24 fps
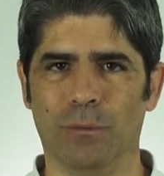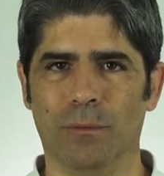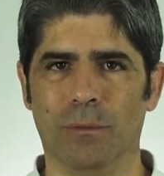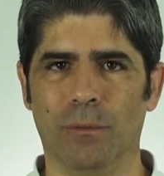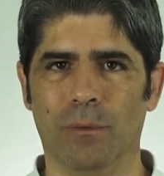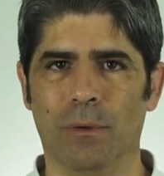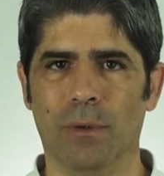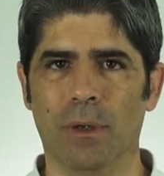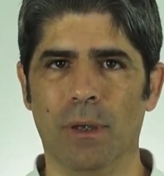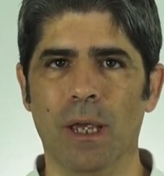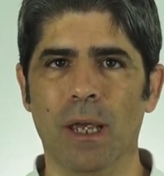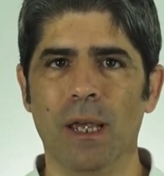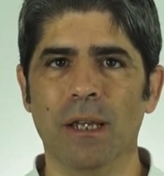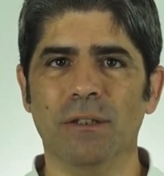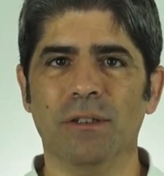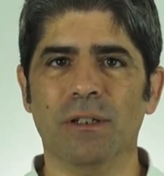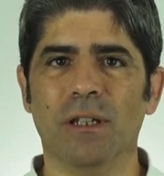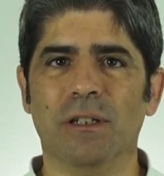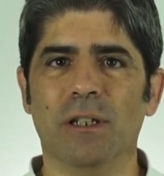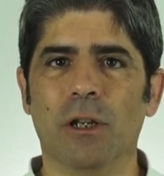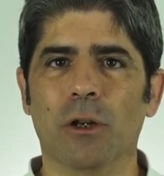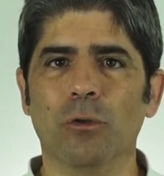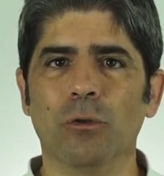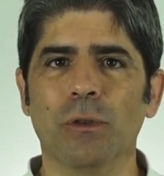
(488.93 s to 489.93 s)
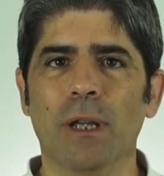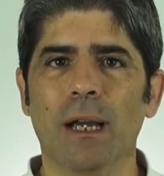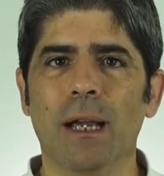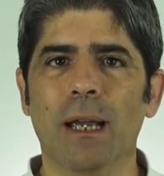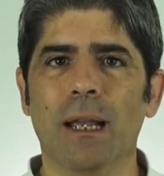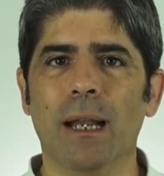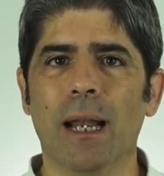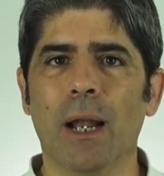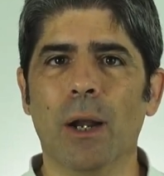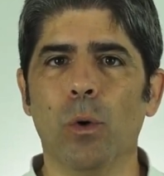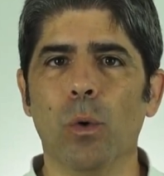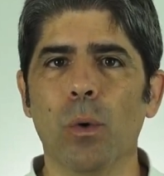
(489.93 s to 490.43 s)
This part is
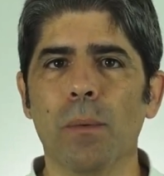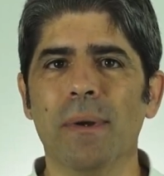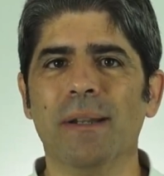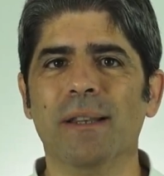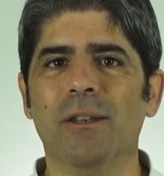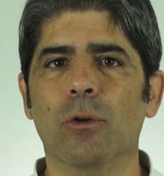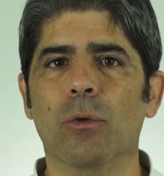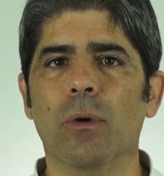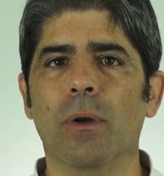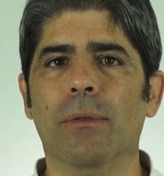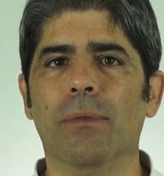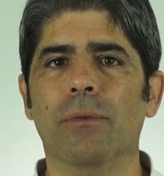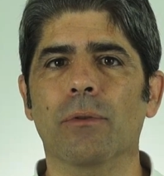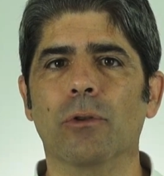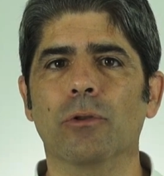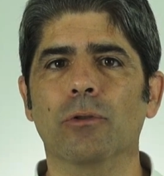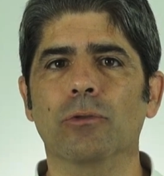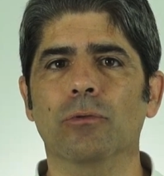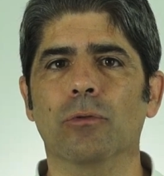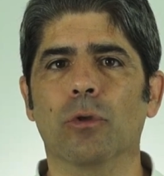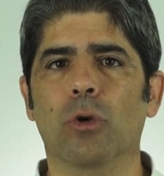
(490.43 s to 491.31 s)
vital for recovery.